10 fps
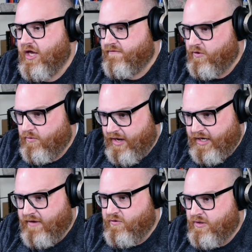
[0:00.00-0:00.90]
If you
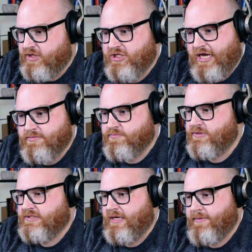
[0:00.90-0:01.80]
any of you need jobs,
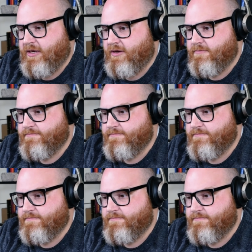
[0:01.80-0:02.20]
please let me know.